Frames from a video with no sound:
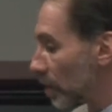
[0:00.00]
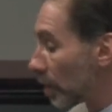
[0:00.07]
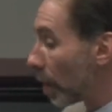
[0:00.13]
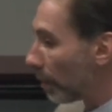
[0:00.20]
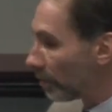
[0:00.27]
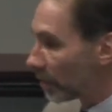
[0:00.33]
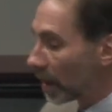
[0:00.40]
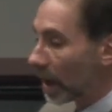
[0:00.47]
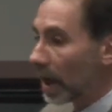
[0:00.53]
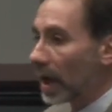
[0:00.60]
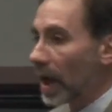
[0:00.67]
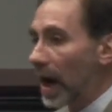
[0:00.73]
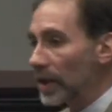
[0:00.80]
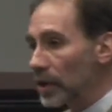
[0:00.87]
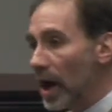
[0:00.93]
So
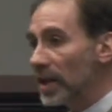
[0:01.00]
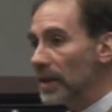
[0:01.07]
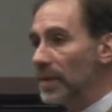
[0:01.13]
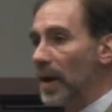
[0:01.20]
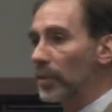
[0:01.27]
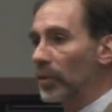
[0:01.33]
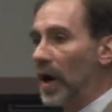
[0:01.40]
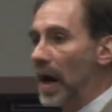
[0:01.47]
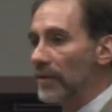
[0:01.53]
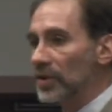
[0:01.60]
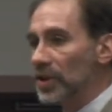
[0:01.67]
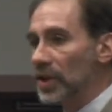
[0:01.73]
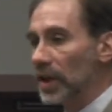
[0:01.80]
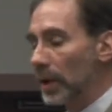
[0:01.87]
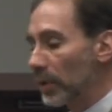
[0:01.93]
I talked about
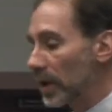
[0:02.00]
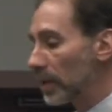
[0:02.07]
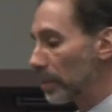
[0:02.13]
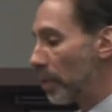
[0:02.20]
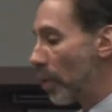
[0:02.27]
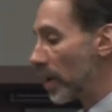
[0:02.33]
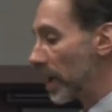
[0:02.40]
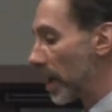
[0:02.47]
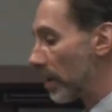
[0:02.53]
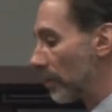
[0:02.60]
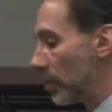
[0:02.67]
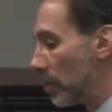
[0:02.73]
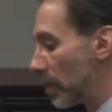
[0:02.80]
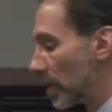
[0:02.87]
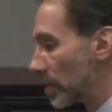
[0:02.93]
privacy, and I want to point out a
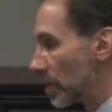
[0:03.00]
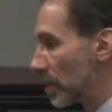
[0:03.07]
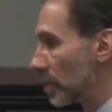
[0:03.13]
few things.